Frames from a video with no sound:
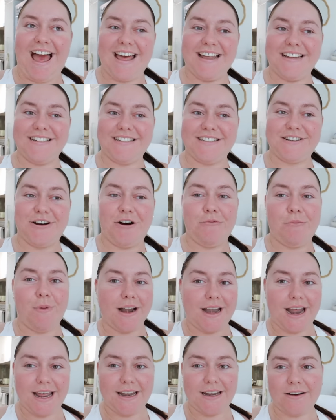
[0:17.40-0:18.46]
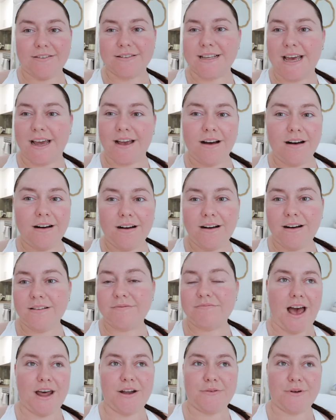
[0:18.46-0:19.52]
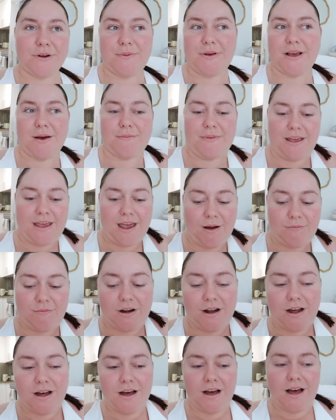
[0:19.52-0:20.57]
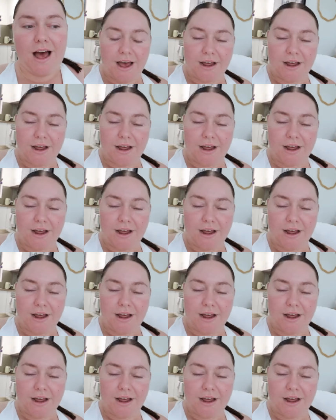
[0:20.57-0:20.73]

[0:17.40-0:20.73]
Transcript: and on one hand, I was like, oh, I don't want to pick up my camera.